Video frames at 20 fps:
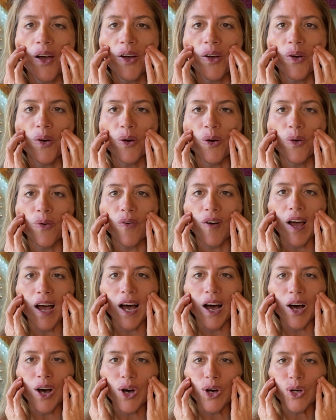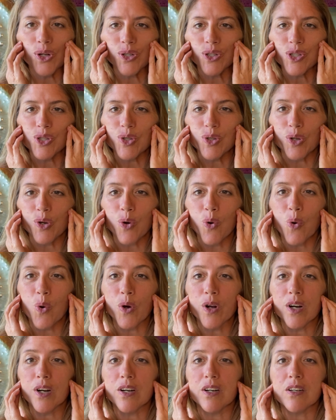Go around to the
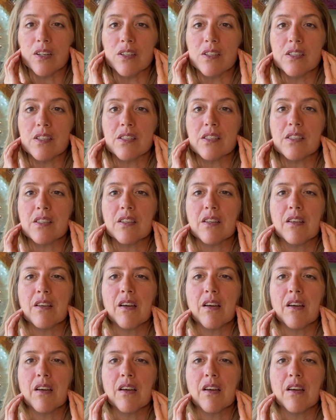corners.